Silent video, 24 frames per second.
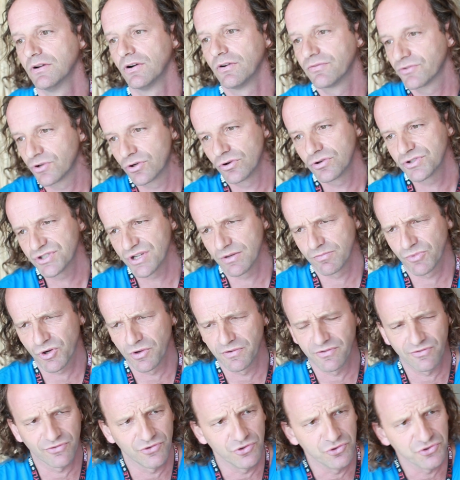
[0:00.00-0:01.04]
Of course I'm
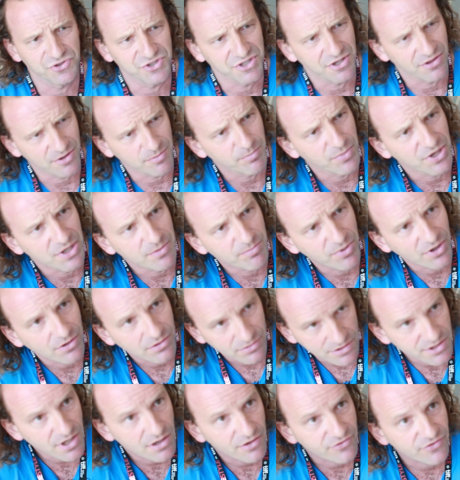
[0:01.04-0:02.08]
confusing the
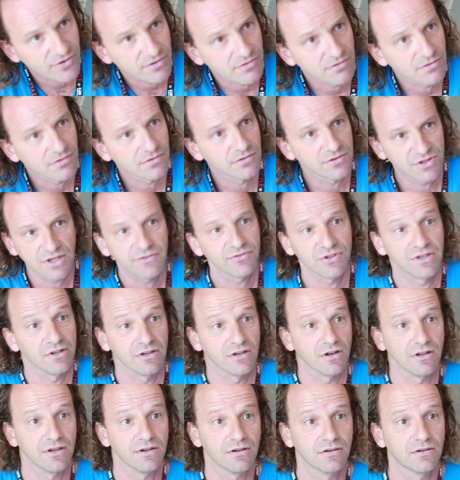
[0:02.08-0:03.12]
people, yes,
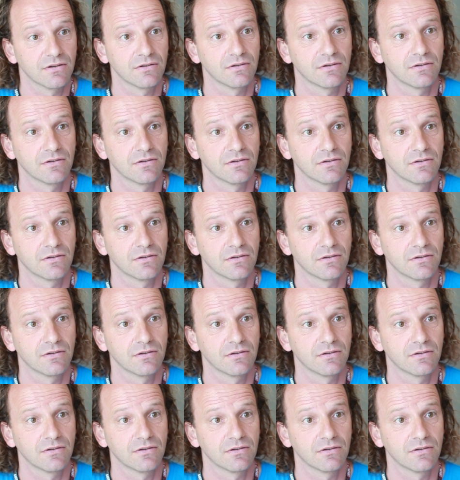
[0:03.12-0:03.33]
definitely.